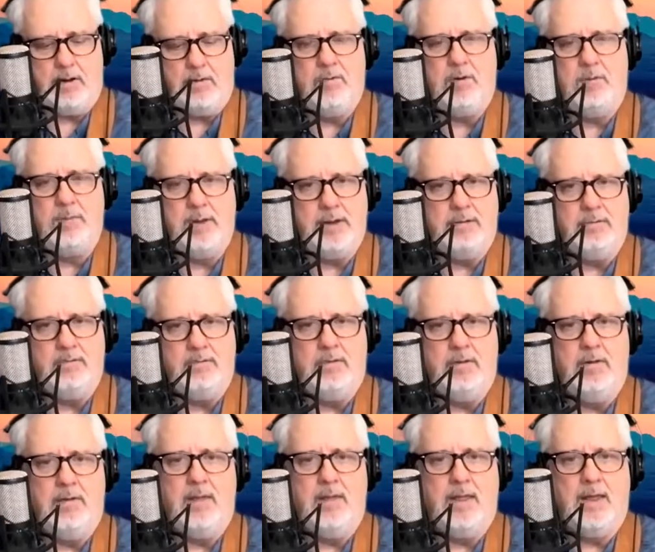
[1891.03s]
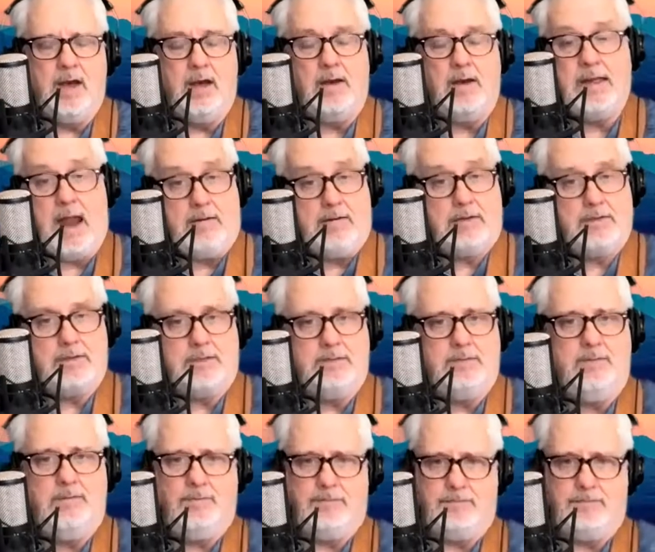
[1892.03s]
woman, a character
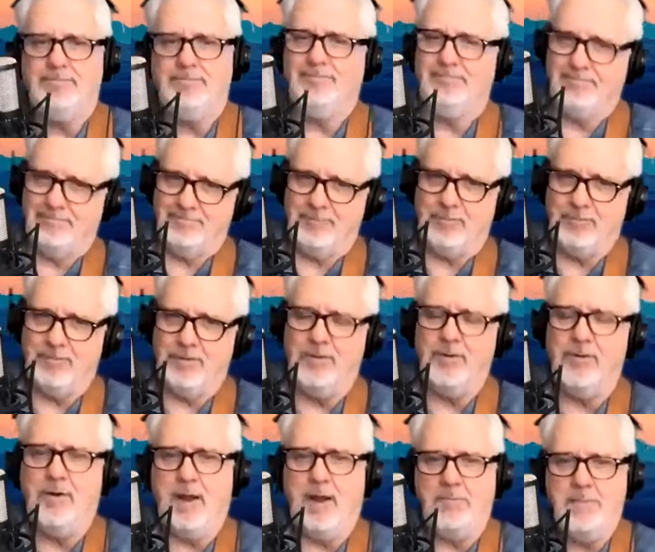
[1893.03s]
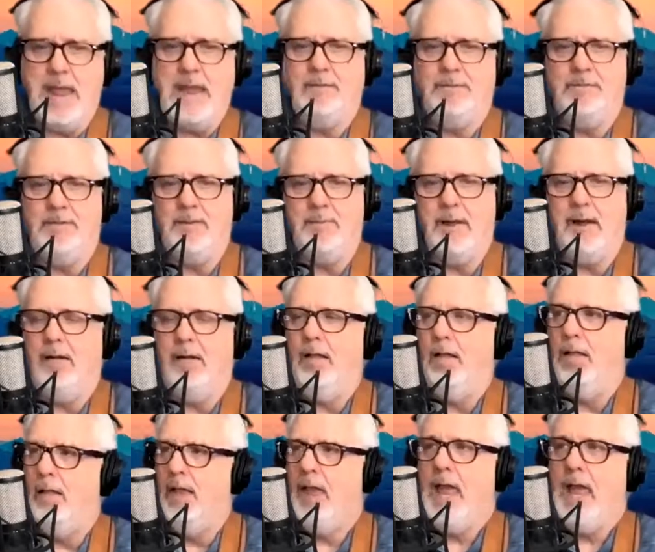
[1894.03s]
who I made female,
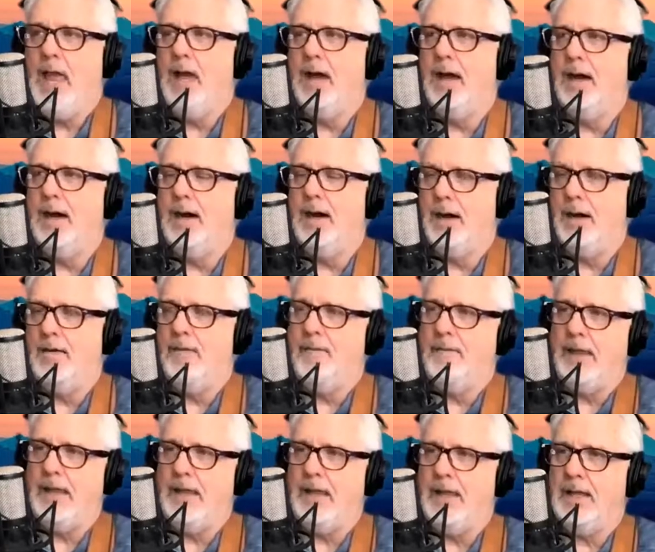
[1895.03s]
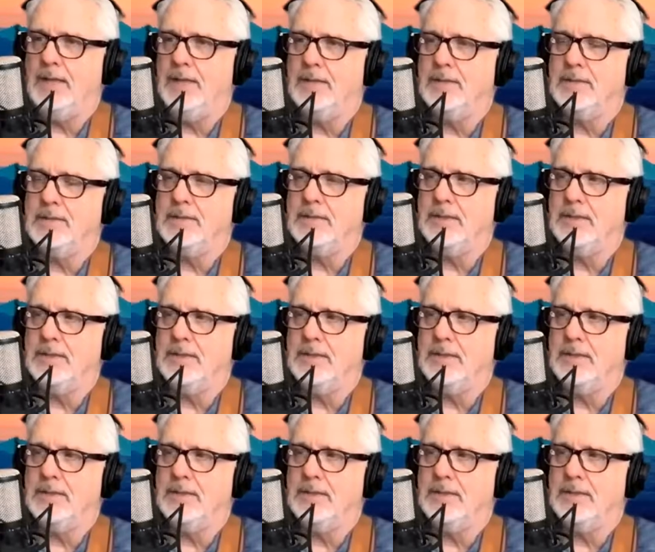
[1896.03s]
and